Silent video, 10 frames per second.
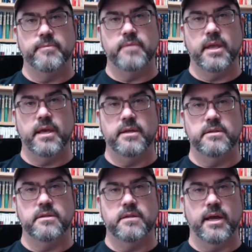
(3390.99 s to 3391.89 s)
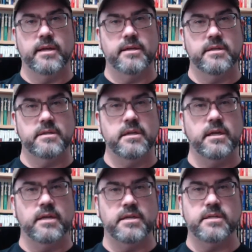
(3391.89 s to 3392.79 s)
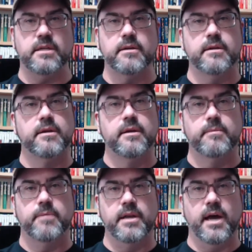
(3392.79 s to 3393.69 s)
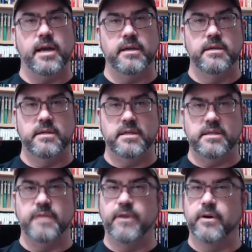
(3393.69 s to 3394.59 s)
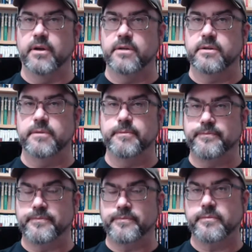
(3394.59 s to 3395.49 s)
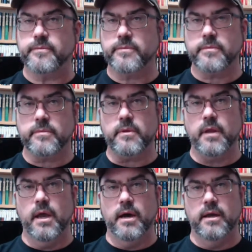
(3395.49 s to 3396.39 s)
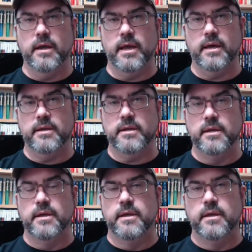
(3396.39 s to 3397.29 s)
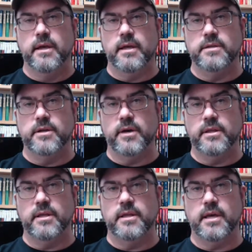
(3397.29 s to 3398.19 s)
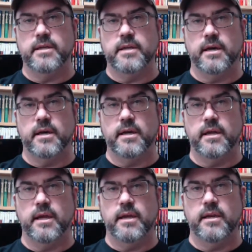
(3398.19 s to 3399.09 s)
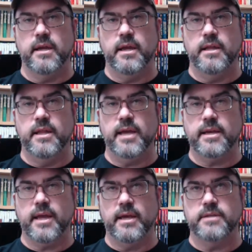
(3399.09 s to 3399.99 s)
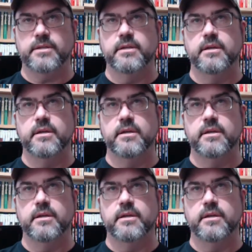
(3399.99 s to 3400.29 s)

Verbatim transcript: is like Disney adjacent, but not Disney focused. Right. And so I think that in that case,